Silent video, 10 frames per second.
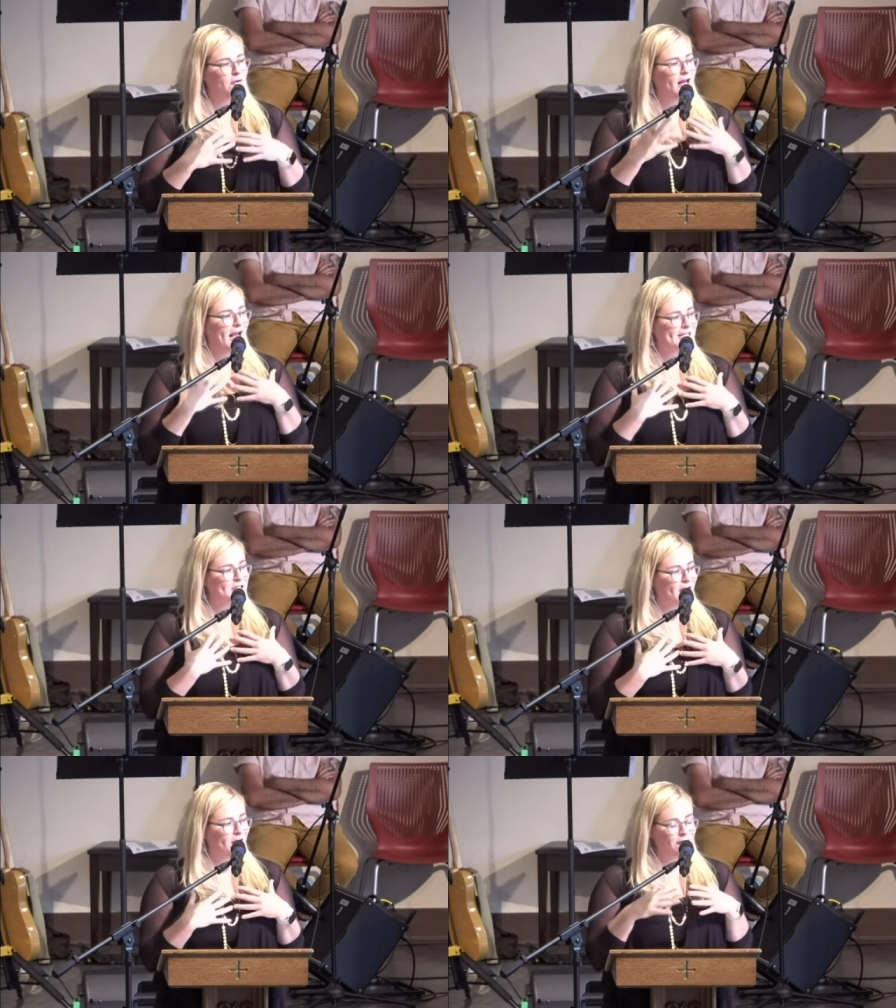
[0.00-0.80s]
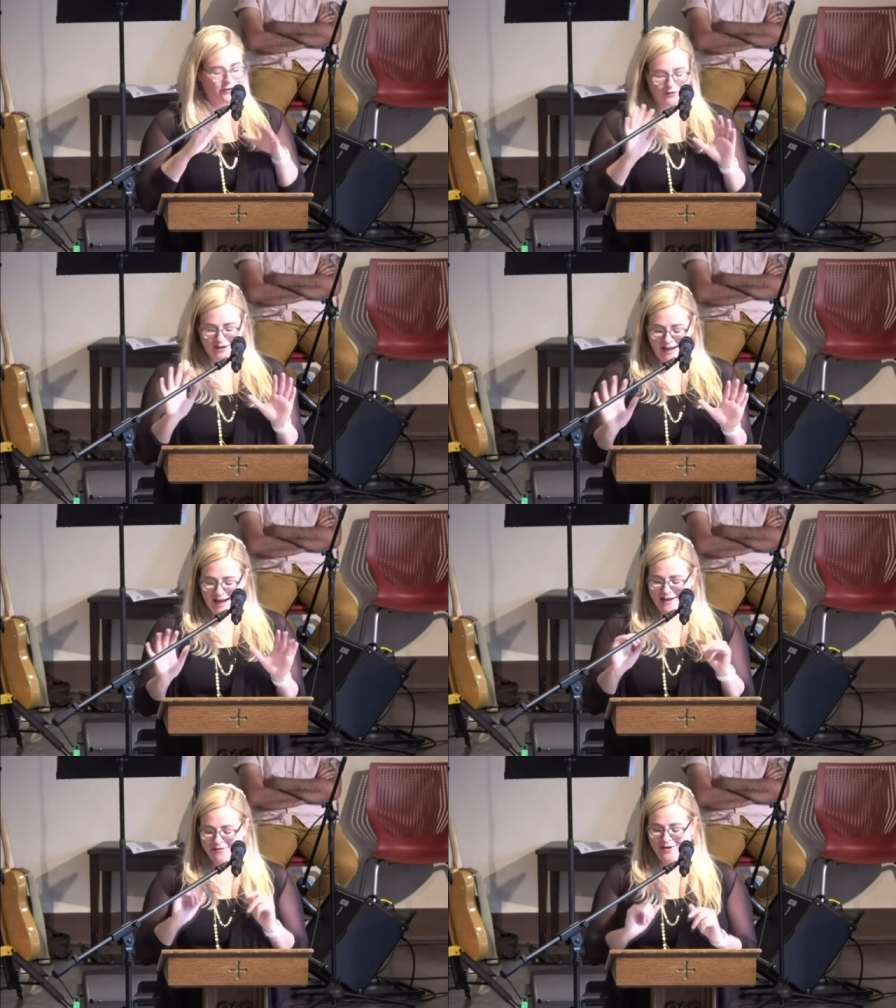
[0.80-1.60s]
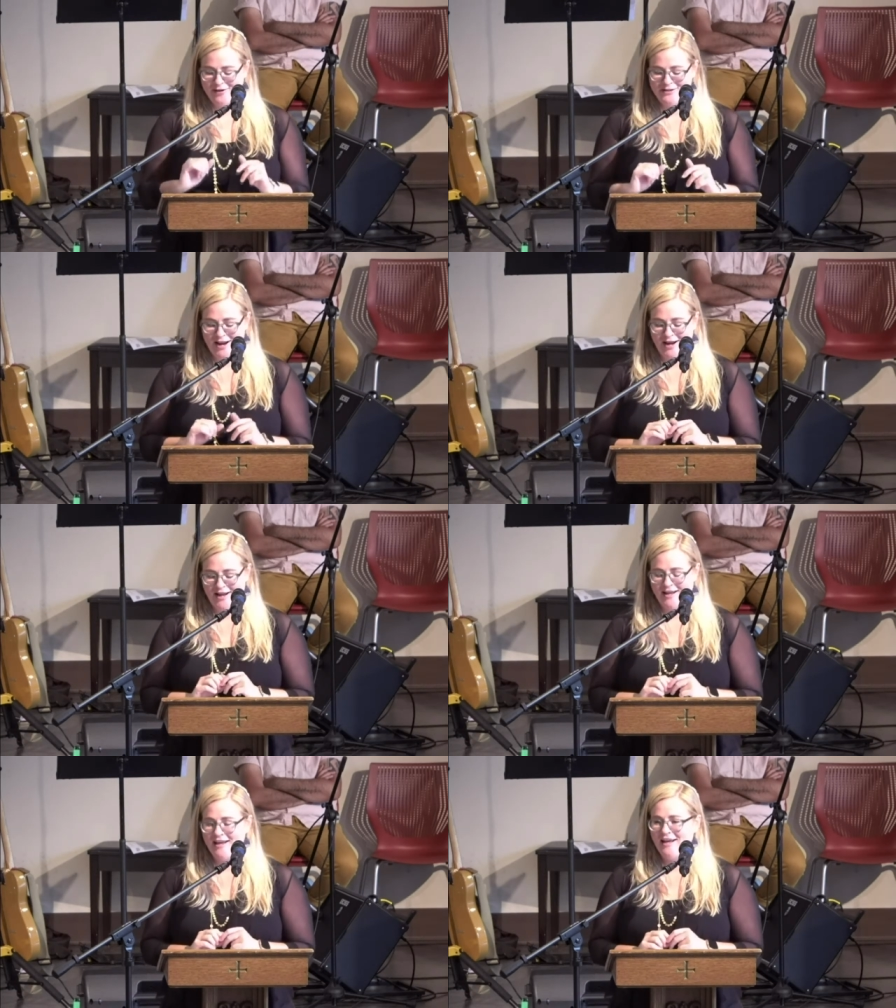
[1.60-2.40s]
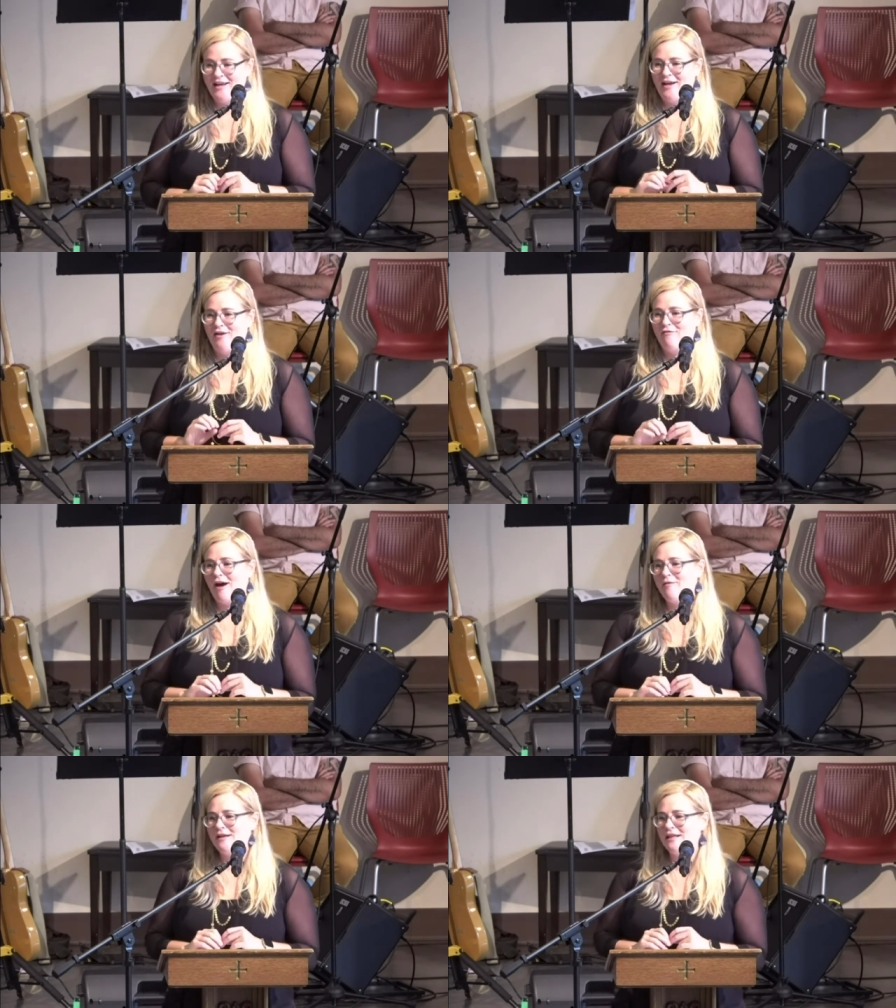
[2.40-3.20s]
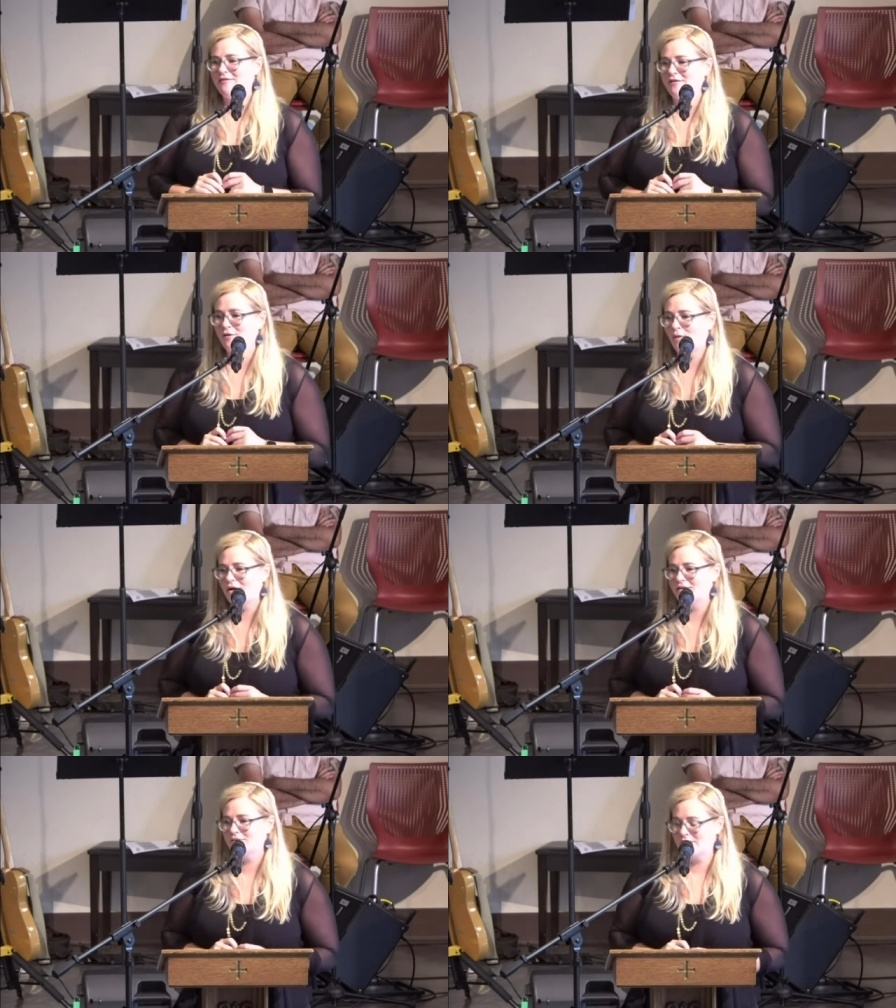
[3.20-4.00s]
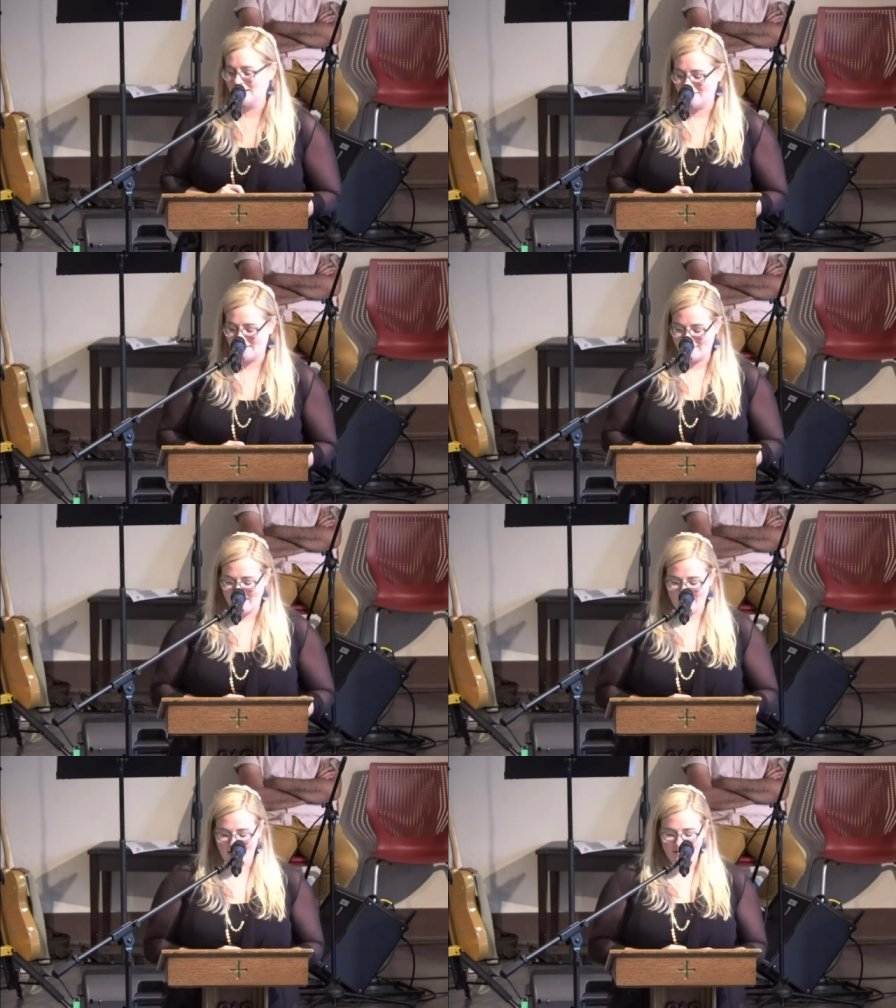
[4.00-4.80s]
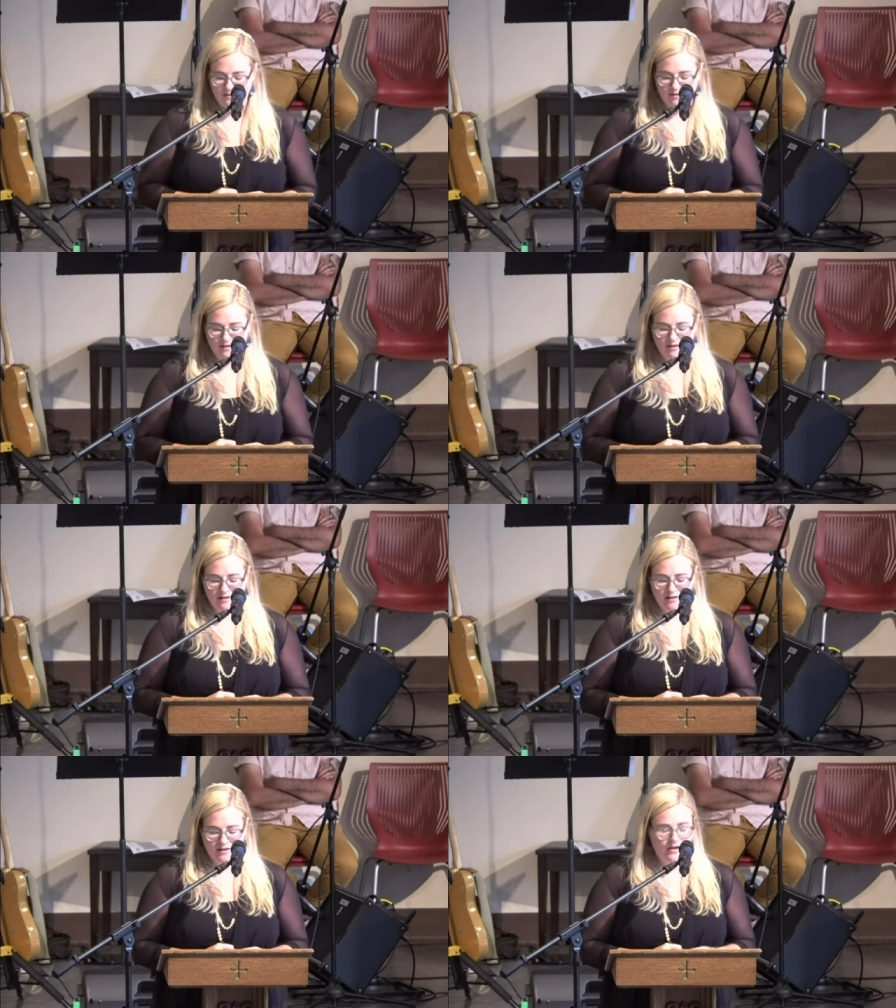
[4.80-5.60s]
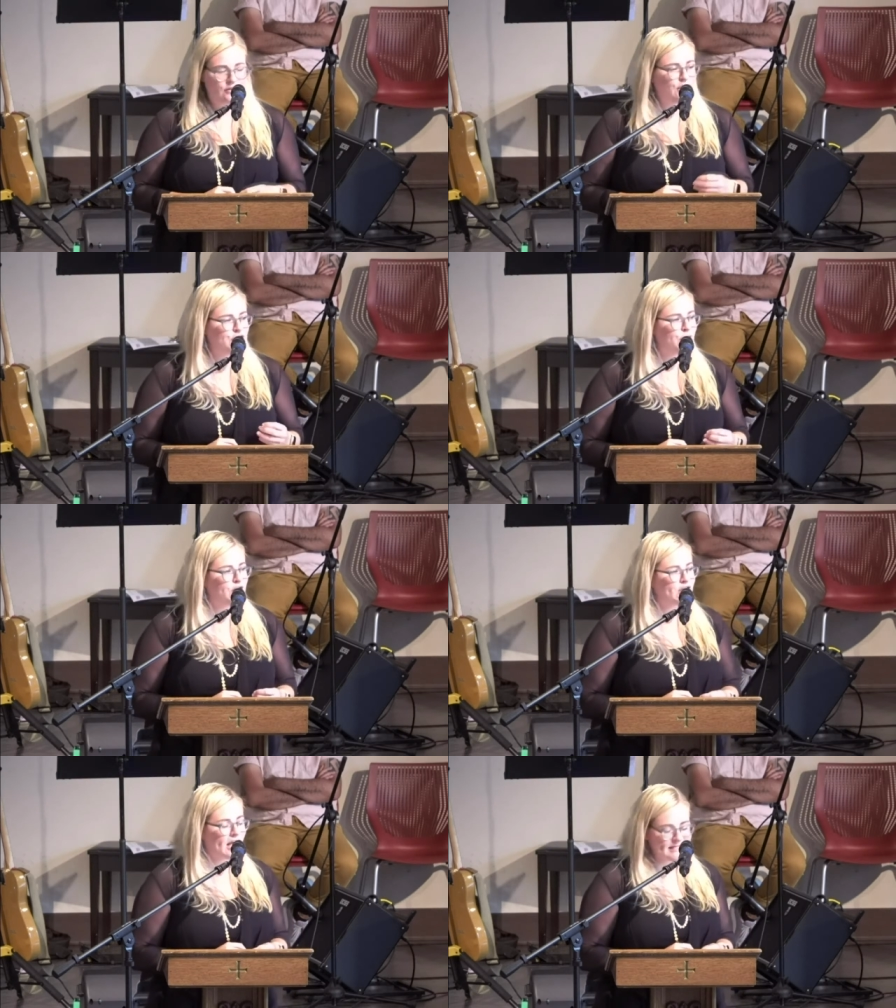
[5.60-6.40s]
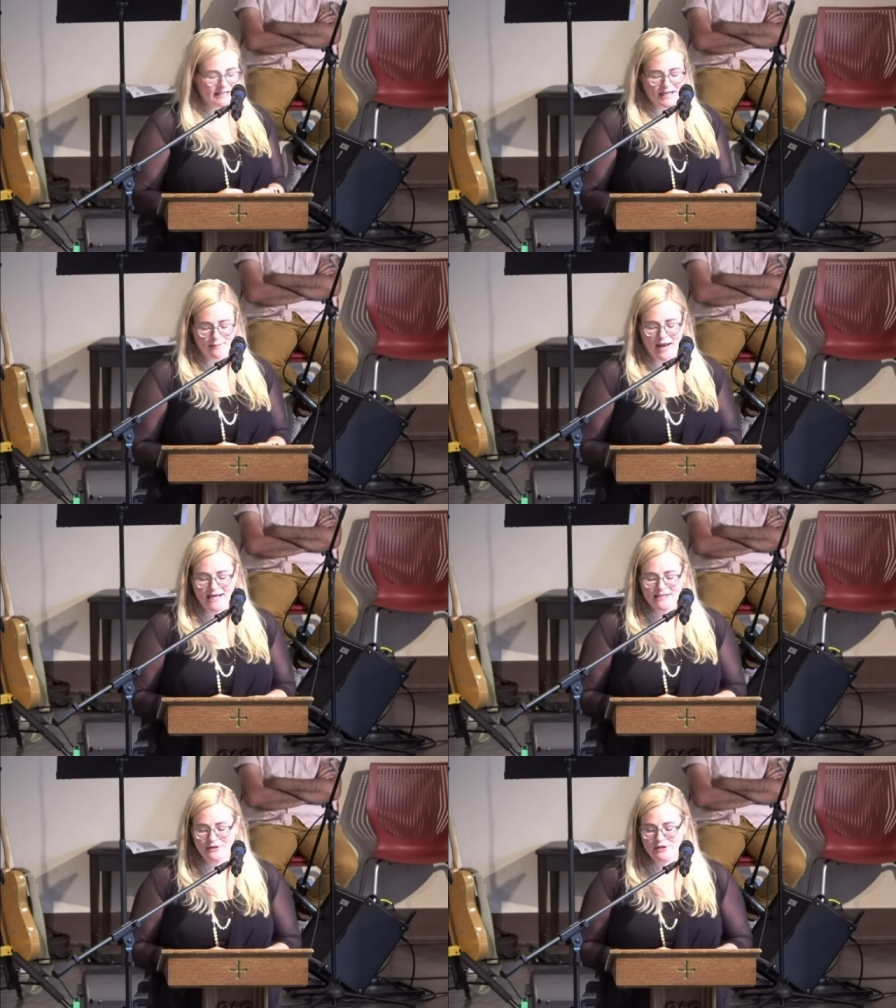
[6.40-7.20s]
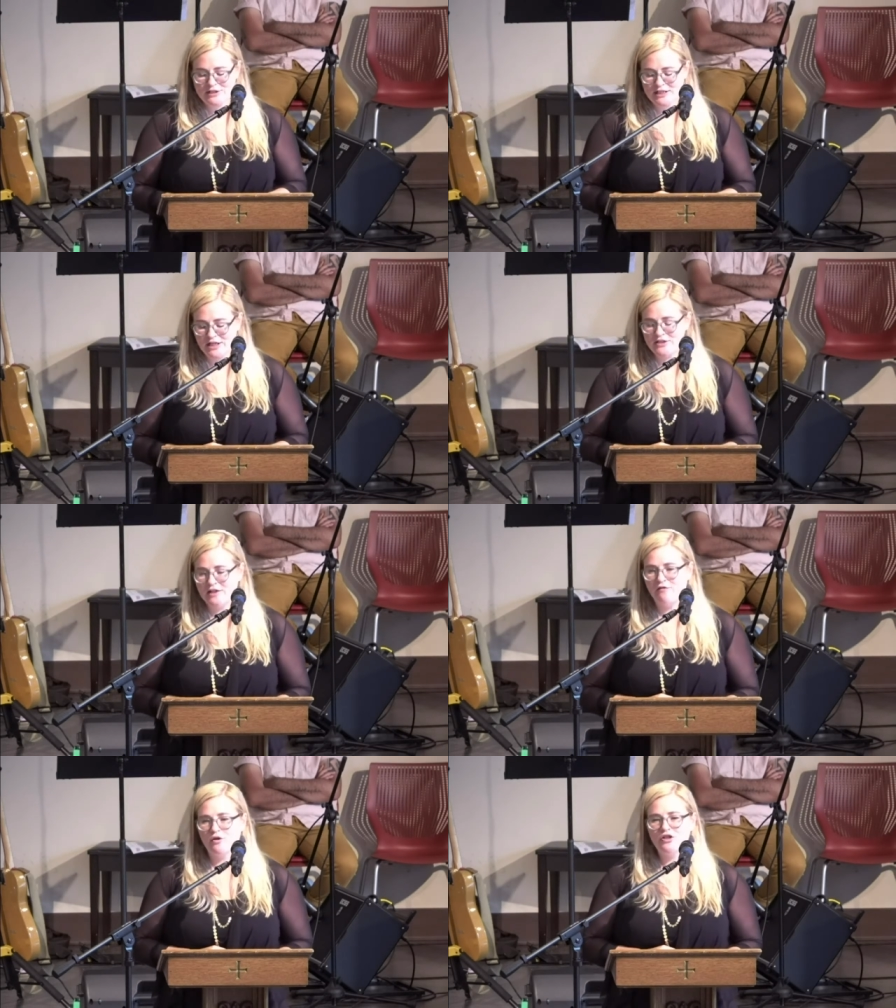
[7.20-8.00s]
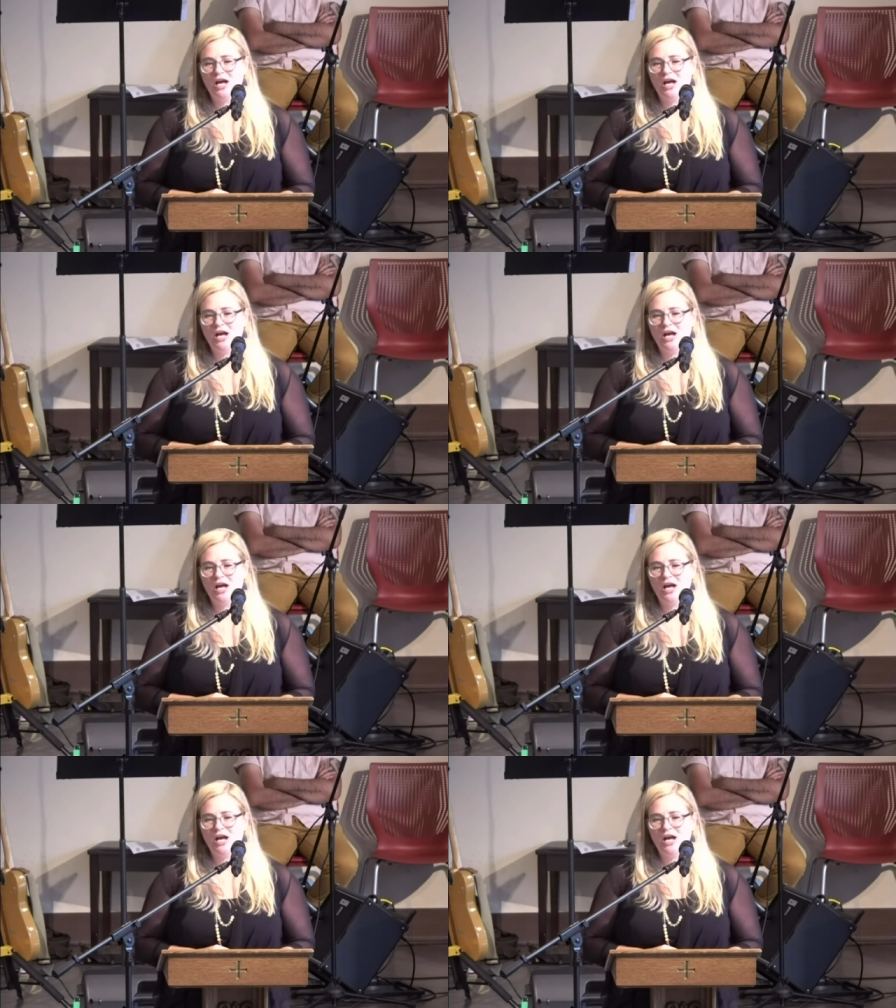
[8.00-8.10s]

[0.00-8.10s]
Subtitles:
own exegetical, creative understanding of why we live in the world we live in right now. The Jewish Hasidic masters teach that if your